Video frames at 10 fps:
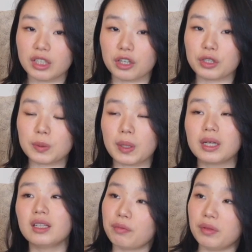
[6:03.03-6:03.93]
years,
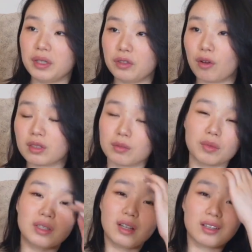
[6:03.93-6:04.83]
but definitely not
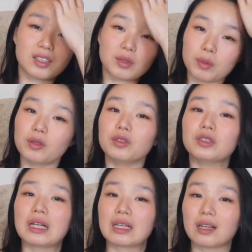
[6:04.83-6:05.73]
someone that
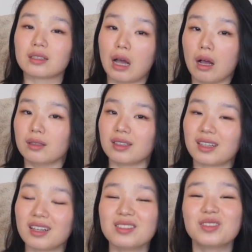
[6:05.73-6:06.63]
splurged like a ton
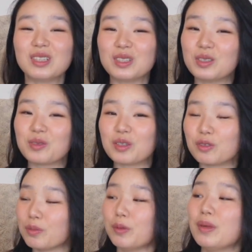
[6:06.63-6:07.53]
on ready-to-wear
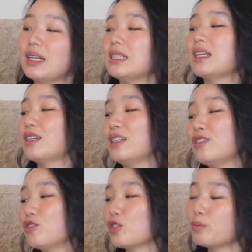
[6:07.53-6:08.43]
from Hermes.
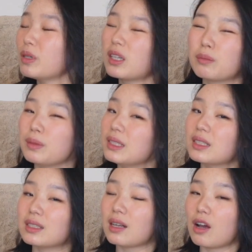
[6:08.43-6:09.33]
I just pick up
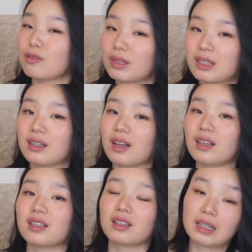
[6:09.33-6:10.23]
pieces that I really
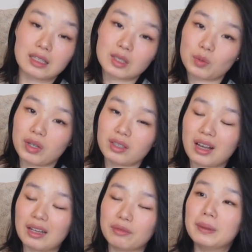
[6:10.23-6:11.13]
like this one.
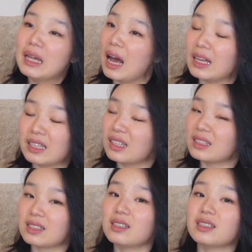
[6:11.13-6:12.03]
I've been eyeing
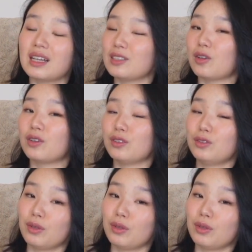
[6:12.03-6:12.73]
it since I saw it on the